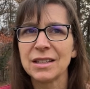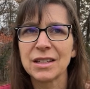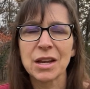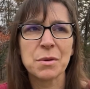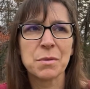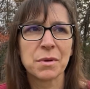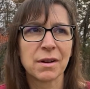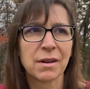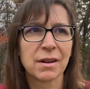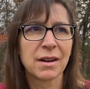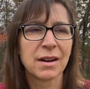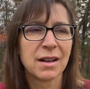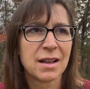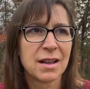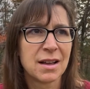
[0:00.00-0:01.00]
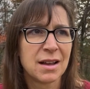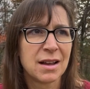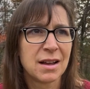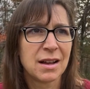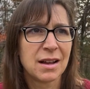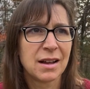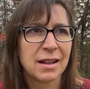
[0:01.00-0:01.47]
who were,
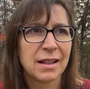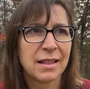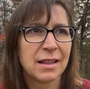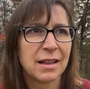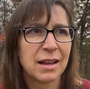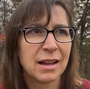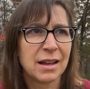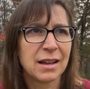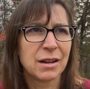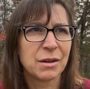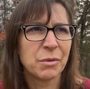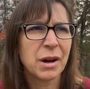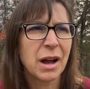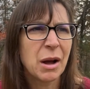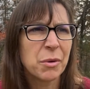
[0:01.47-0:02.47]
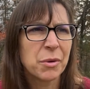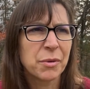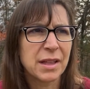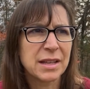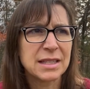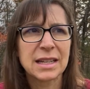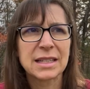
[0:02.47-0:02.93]
how old were
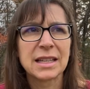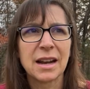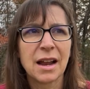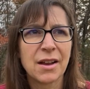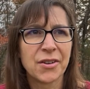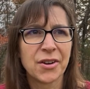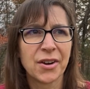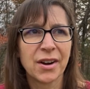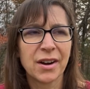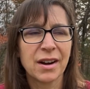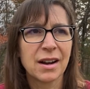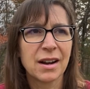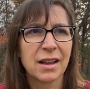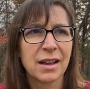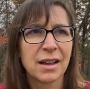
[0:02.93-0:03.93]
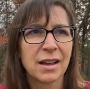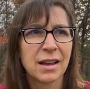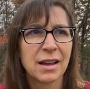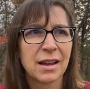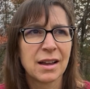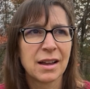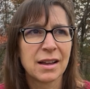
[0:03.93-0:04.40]
they? 6 and under.
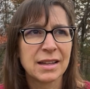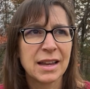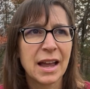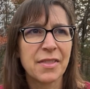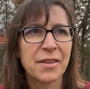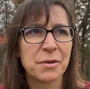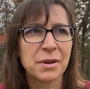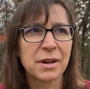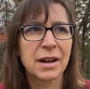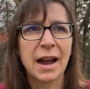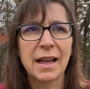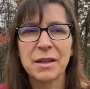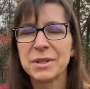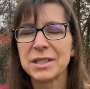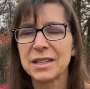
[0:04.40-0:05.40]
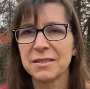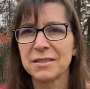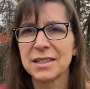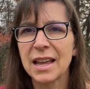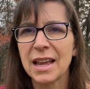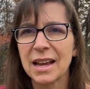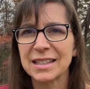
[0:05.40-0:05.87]
Yeah, Kylie was still
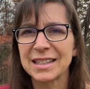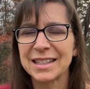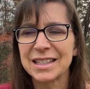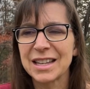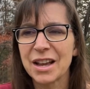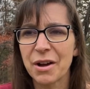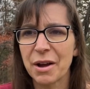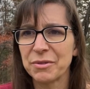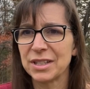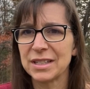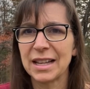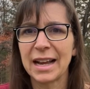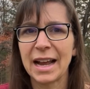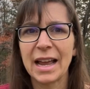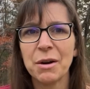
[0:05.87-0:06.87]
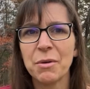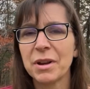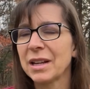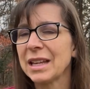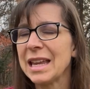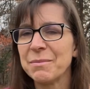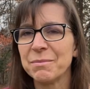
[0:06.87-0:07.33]
6, and so I was just like, I don't want
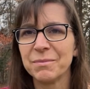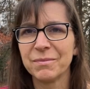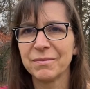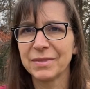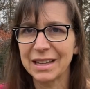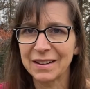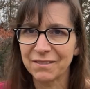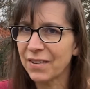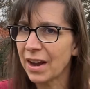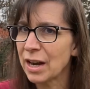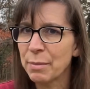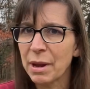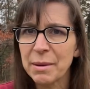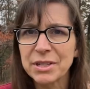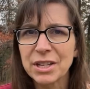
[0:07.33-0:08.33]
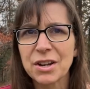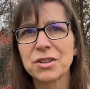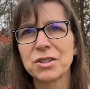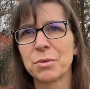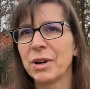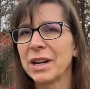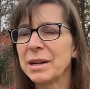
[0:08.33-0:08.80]
to keep finding babysitters
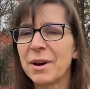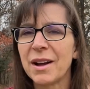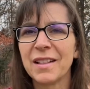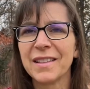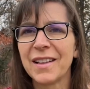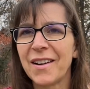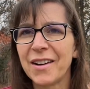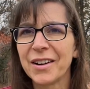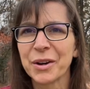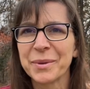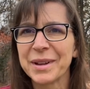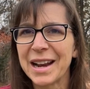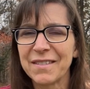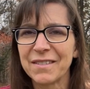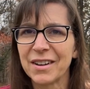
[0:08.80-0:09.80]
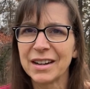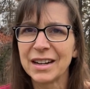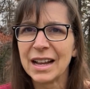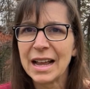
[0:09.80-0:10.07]
or bring them all along or whatever. And